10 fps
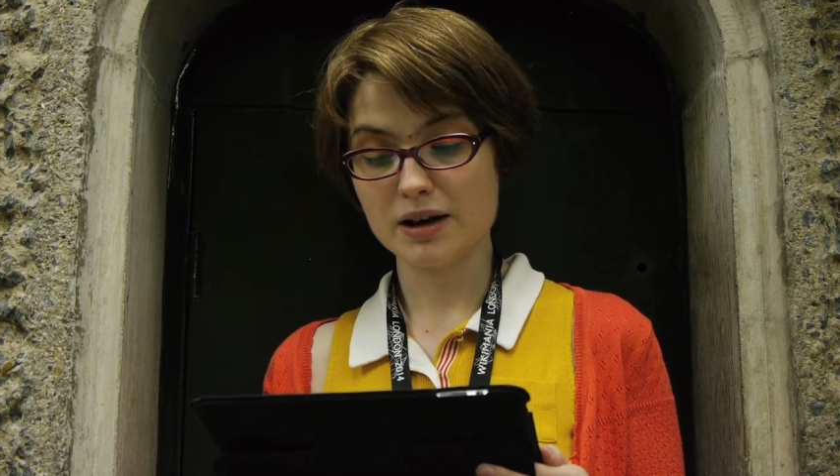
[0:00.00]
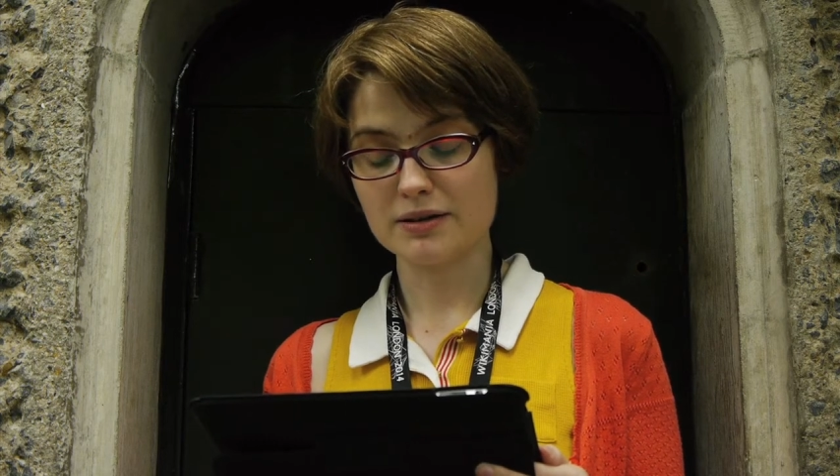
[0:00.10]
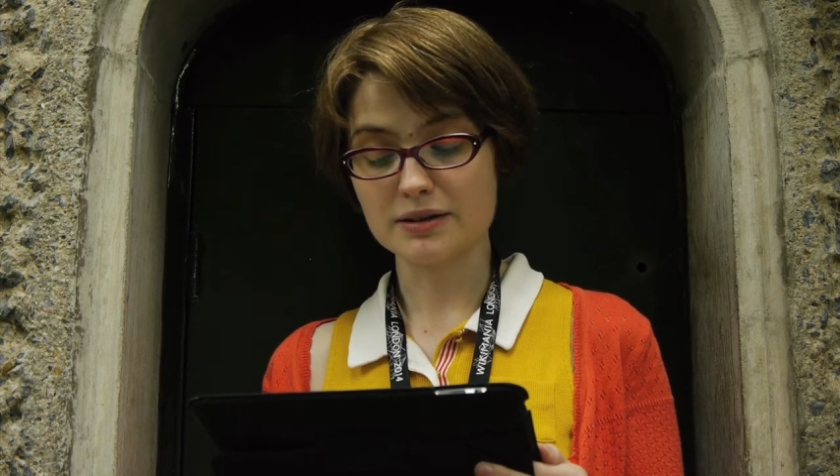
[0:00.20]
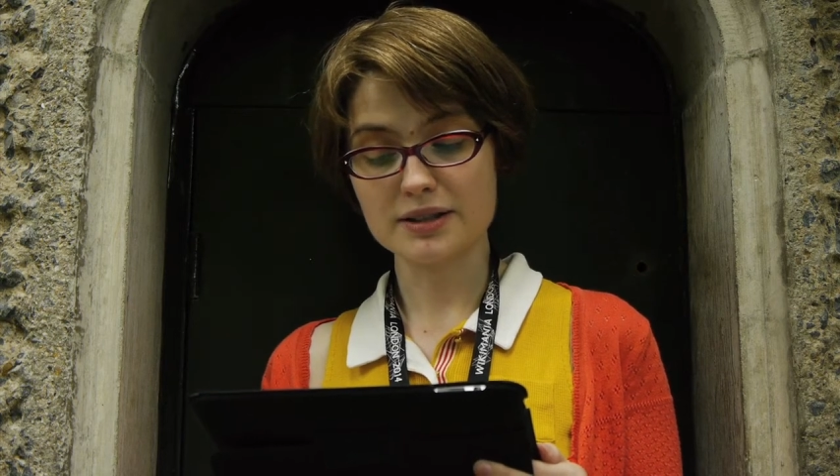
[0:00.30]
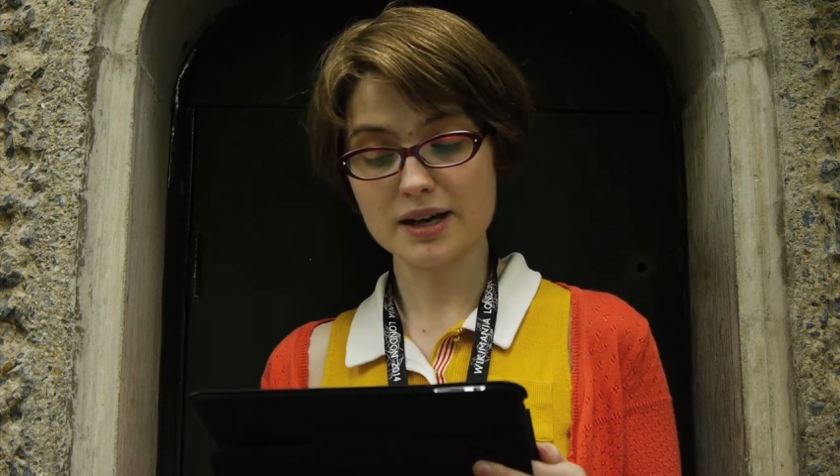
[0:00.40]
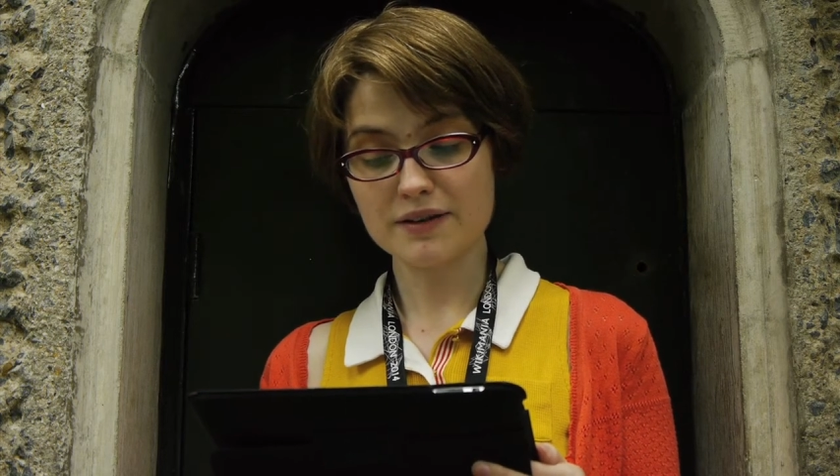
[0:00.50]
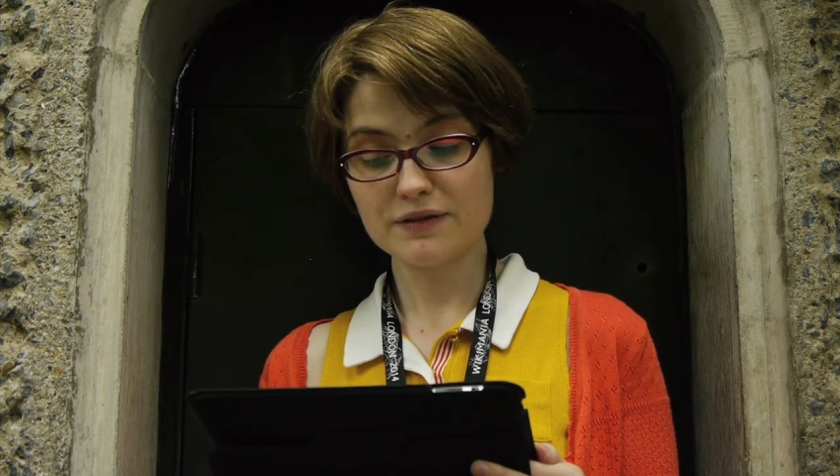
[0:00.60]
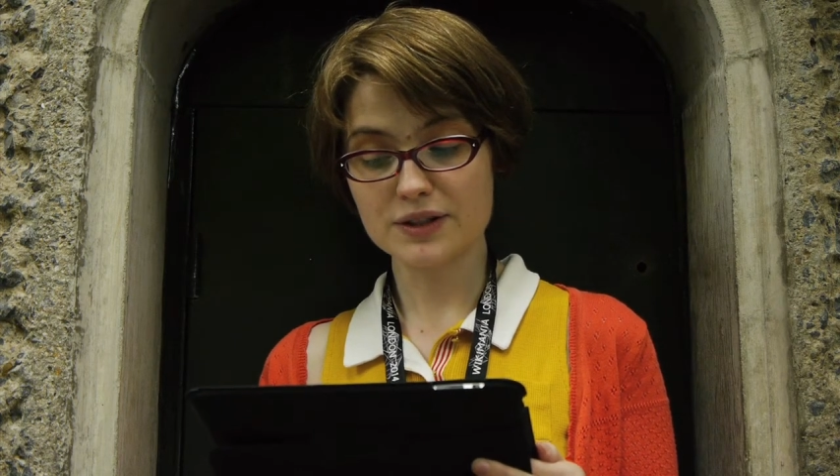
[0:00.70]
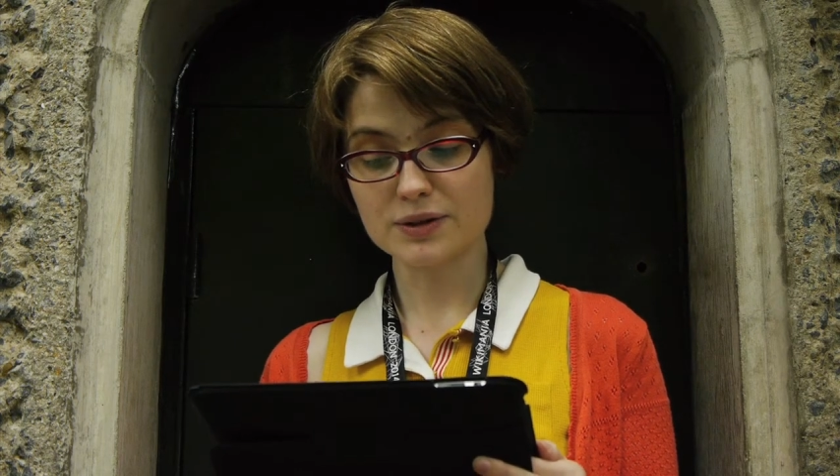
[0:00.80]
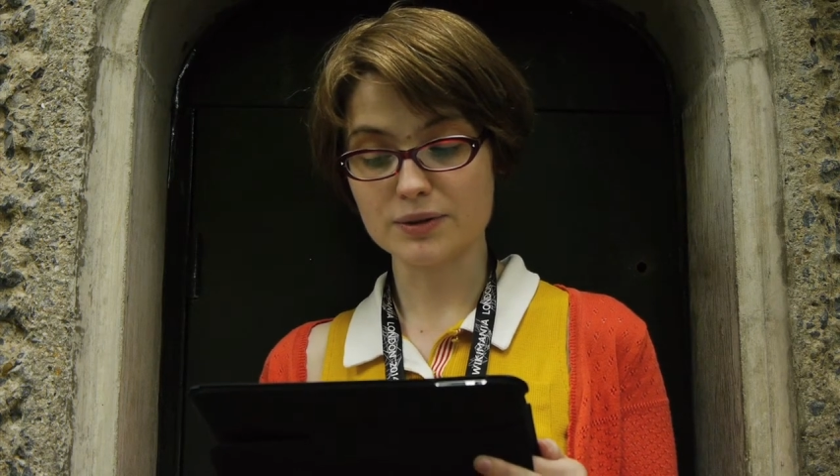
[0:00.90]
Code and
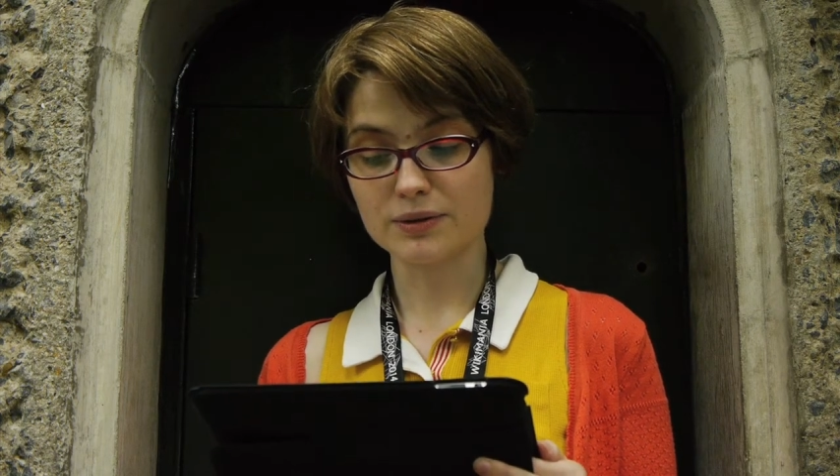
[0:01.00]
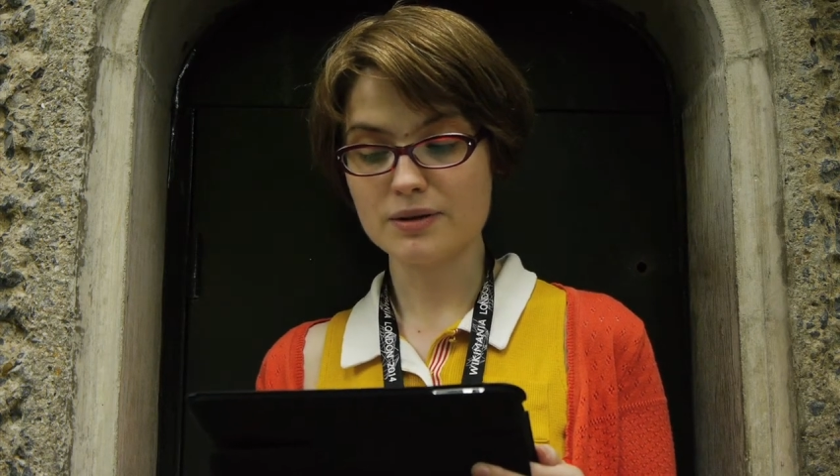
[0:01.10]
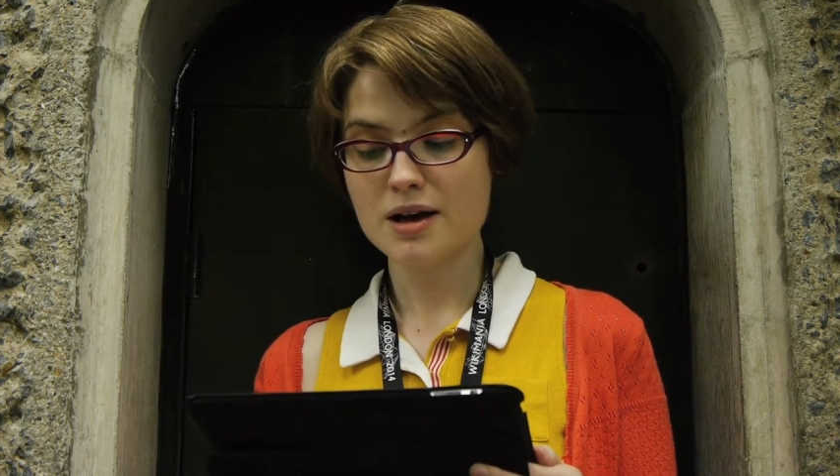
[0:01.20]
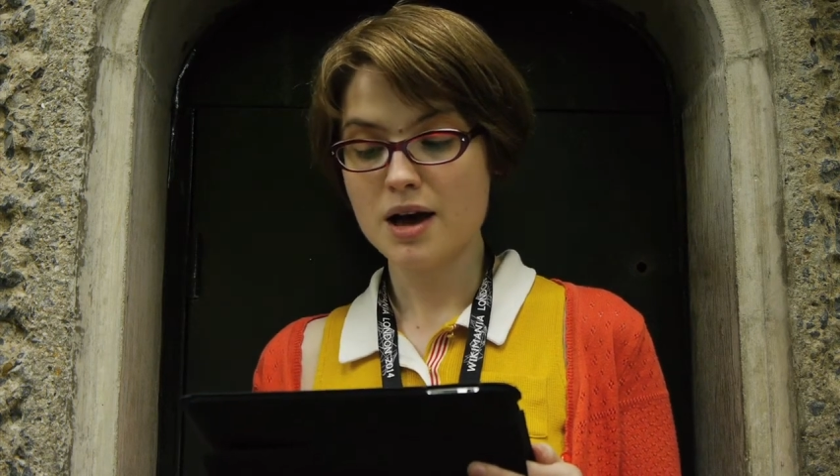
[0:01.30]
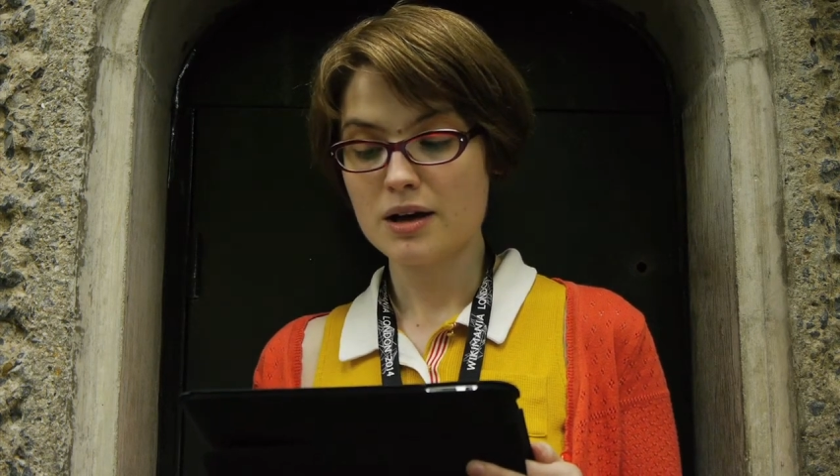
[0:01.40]
Cipher School